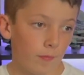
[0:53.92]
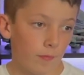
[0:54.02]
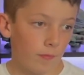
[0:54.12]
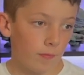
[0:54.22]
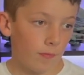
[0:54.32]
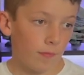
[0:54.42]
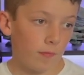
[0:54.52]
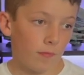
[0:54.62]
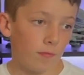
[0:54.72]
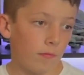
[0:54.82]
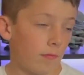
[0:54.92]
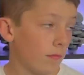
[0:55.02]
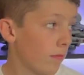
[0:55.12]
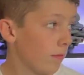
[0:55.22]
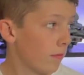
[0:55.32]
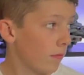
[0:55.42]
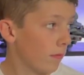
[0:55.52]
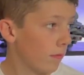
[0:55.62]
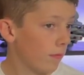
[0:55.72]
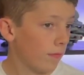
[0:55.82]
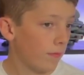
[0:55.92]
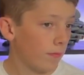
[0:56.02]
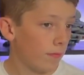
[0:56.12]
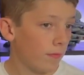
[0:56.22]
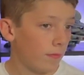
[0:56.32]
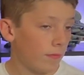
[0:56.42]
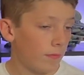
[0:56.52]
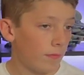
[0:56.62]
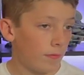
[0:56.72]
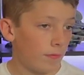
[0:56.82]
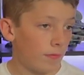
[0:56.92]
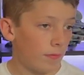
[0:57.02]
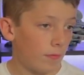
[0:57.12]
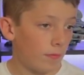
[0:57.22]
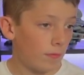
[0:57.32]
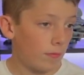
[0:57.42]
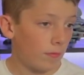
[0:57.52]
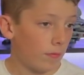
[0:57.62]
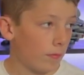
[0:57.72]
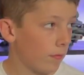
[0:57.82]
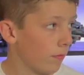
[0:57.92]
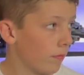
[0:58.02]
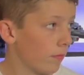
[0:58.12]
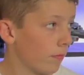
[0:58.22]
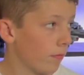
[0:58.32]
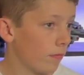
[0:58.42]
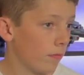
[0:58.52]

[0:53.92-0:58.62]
(silent)